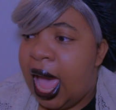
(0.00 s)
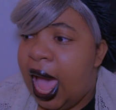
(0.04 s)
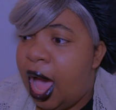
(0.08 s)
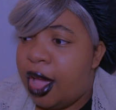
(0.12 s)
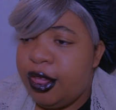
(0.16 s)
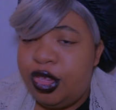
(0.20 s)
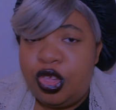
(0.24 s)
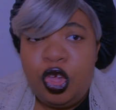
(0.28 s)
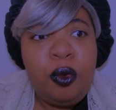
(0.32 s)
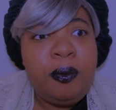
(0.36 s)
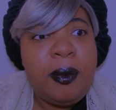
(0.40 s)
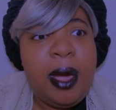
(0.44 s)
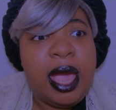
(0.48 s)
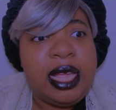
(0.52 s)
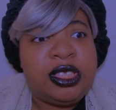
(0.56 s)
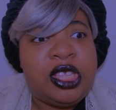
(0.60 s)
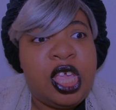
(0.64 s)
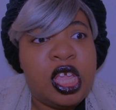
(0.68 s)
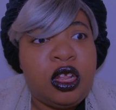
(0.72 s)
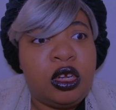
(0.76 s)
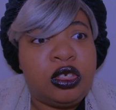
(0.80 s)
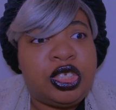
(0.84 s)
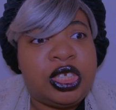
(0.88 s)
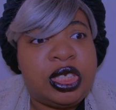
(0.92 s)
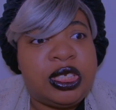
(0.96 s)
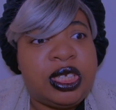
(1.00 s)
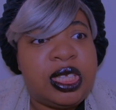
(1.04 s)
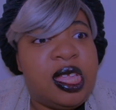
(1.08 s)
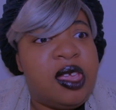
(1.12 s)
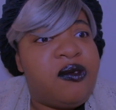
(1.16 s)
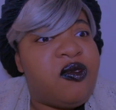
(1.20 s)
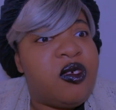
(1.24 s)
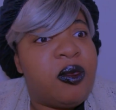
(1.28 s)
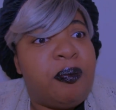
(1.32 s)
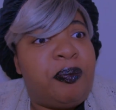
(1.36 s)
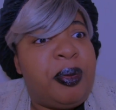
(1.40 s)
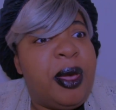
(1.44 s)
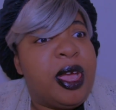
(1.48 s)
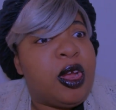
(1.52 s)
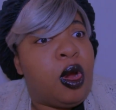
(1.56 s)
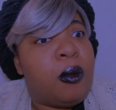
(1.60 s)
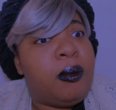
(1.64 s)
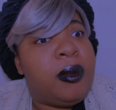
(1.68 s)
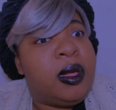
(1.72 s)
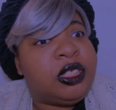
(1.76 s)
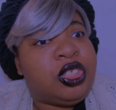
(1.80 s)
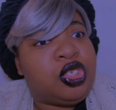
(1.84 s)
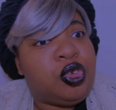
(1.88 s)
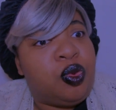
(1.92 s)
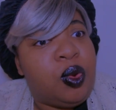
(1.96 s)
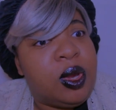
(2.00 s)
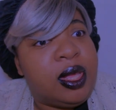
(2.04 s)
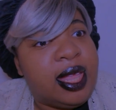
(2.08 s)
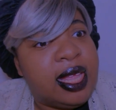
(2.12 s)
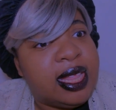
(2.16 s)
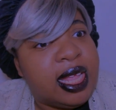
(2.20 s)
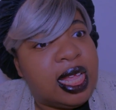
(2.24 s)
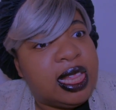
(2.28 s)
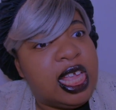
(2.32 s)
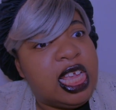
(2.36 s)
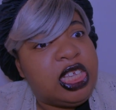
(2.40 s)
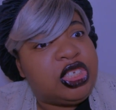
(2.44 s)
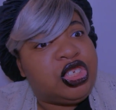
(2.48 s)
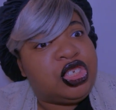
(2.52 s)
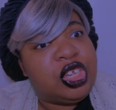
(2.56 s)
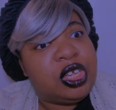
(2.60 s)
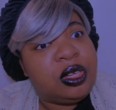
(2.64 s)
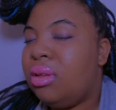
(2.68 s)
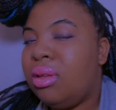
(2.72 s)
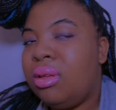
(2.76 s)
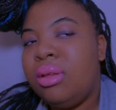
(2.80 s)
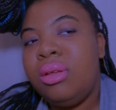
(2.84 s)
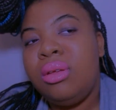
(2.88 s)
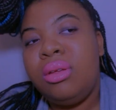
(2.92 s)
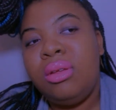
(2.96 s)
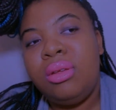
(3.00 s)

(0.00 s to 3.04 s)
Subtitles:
How you make dinners is an even bigger mystery than Alicia.